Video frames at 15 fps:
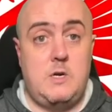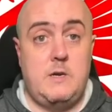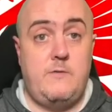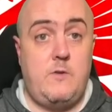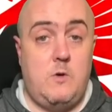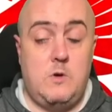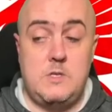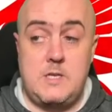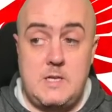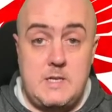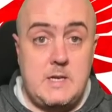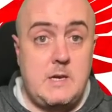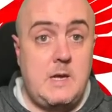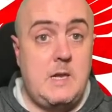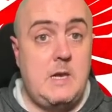And of course, I
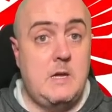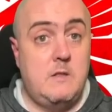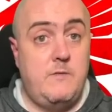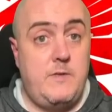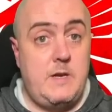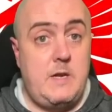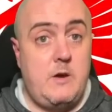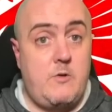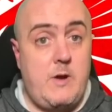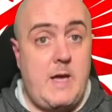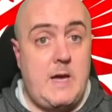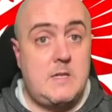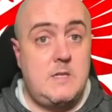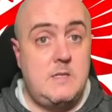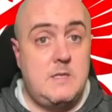did a little video
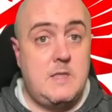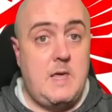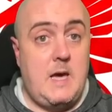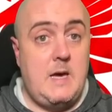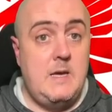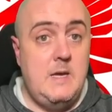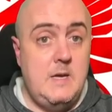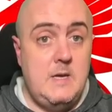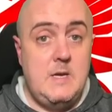reacting to that